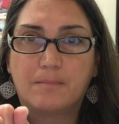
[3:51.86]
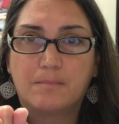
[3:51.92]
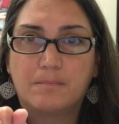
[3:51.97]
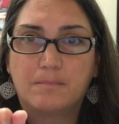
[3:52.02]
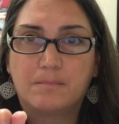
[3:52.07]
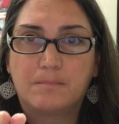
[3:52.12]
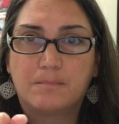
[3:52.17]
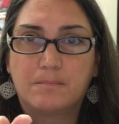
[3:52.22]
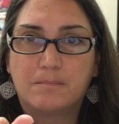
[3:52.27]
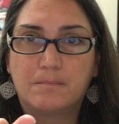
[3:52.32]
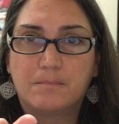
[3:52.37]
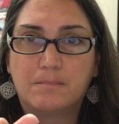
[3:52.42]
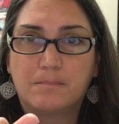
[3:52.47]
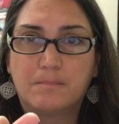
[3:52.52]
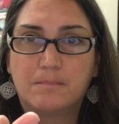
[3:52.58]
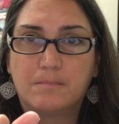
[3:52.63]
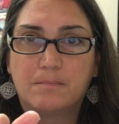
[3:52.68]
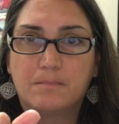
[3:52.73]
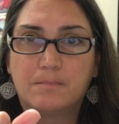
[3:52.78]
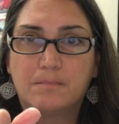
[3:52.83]

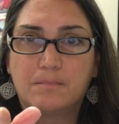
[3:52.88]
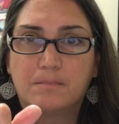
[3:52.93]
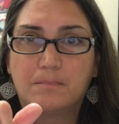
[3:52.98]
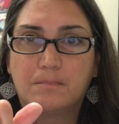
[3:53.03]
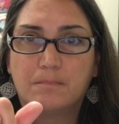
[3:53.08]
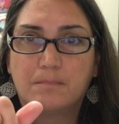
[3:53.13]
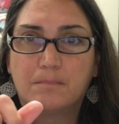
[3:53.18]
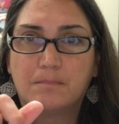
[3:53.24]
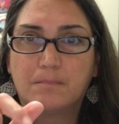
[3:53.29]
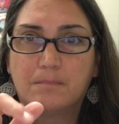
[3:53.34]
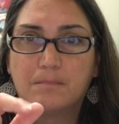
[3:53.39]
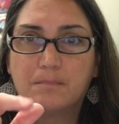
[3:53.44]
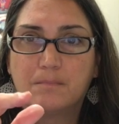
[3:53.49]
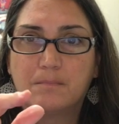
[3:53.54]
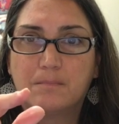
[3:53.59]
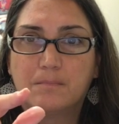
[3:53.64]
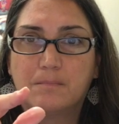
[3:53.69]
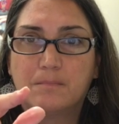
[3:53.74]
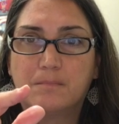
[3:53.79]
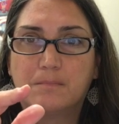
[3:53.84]

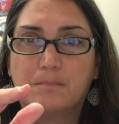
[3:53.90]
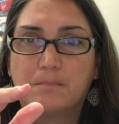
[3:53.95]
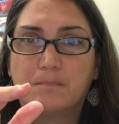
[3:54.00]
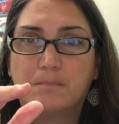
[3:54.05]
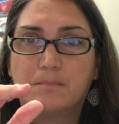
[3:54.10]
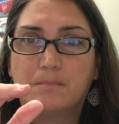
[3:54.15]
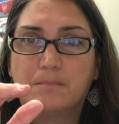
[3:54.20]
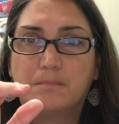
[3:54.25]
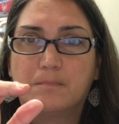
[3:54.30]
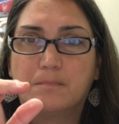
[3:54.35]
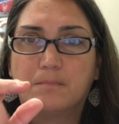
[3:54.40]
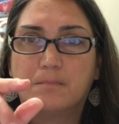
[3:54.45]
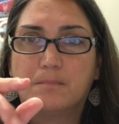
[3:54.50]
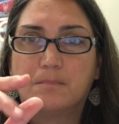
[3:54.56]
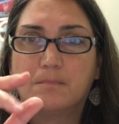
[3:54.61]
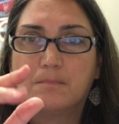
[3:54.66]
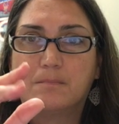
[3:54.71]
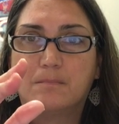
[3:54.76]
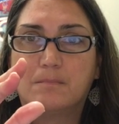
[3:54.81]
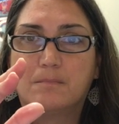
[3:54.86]

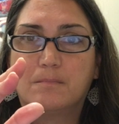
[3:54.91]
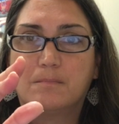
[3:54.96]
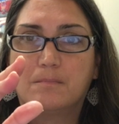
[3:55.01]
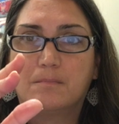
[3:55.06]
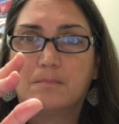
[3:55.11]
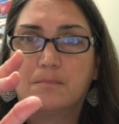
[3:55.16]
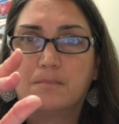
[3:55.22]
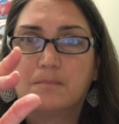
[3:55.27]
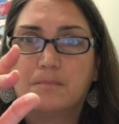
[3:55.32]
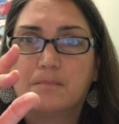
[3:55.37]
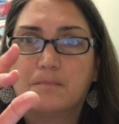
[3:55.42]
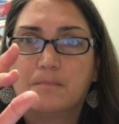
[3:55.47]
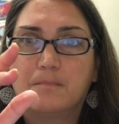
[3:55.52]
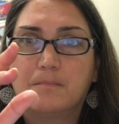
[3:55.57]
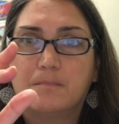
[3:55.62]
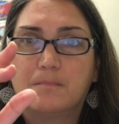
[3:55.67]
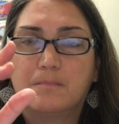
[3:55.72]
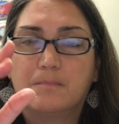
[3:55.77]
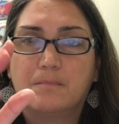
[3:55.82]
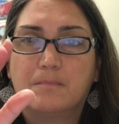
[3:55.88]

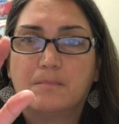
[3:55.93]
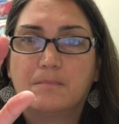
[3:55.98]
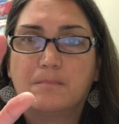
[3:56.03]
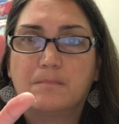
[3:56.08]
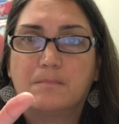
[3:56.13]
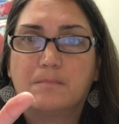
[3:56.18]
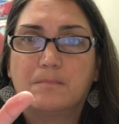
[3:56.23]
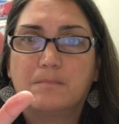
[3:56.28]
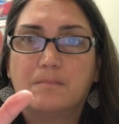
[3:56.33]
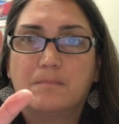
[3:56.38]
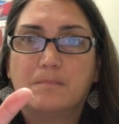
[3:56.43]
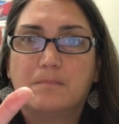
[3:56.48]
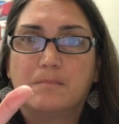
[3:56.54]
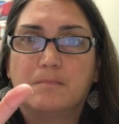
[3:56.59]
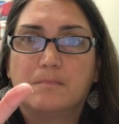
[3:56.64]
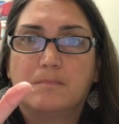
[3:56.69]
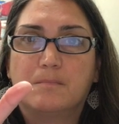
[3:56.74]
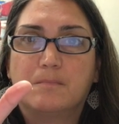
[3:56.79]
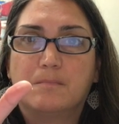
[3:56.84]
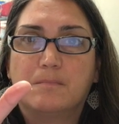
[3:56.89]
[no speech]